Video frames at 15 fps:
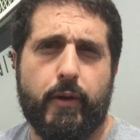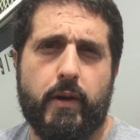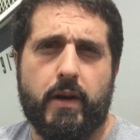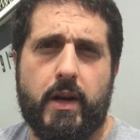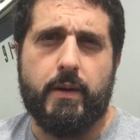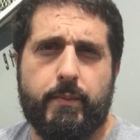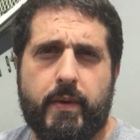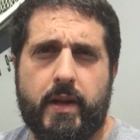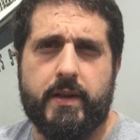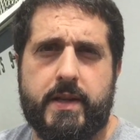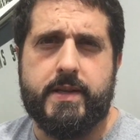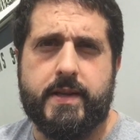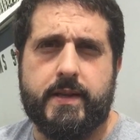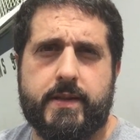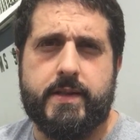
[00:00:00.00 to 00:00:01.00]
for at
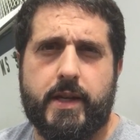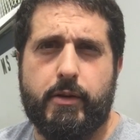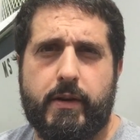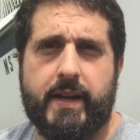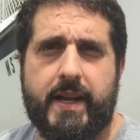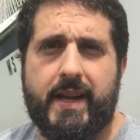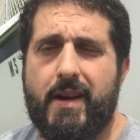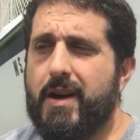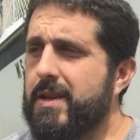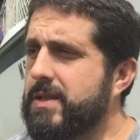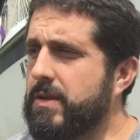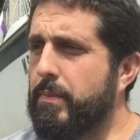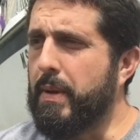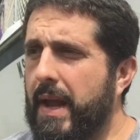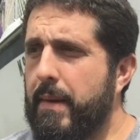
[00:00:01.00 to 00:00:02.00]
least considering it.
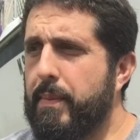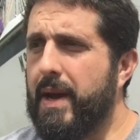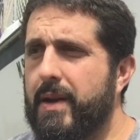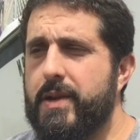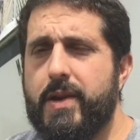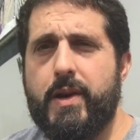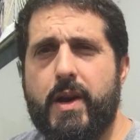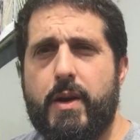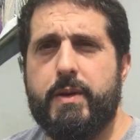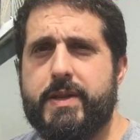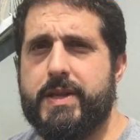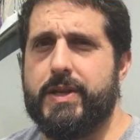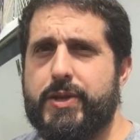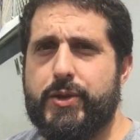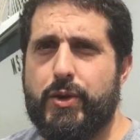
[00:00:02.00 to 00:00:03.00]
Also, PayPal, you can always
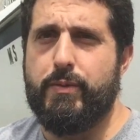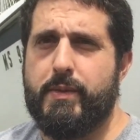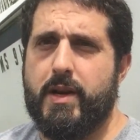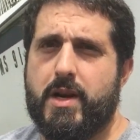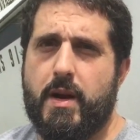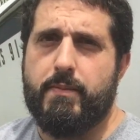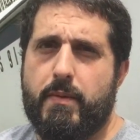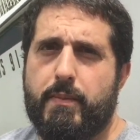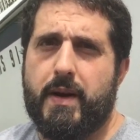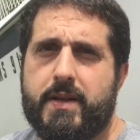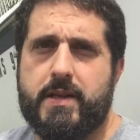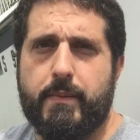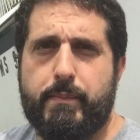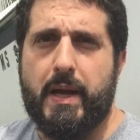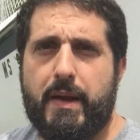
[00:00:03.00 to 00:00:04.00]
just shoot me a couple
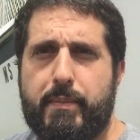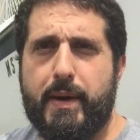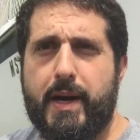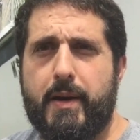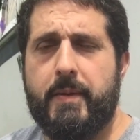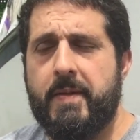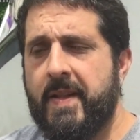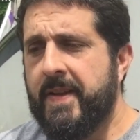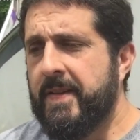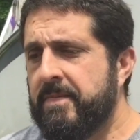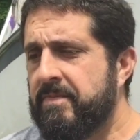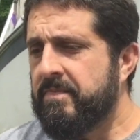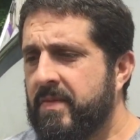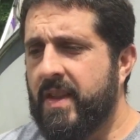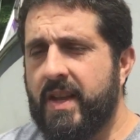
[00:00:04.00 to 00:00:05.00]
bucks on PayPal
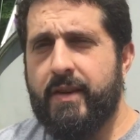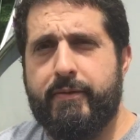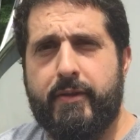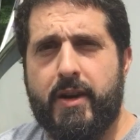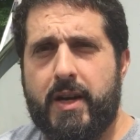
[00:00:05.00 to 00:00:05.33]
if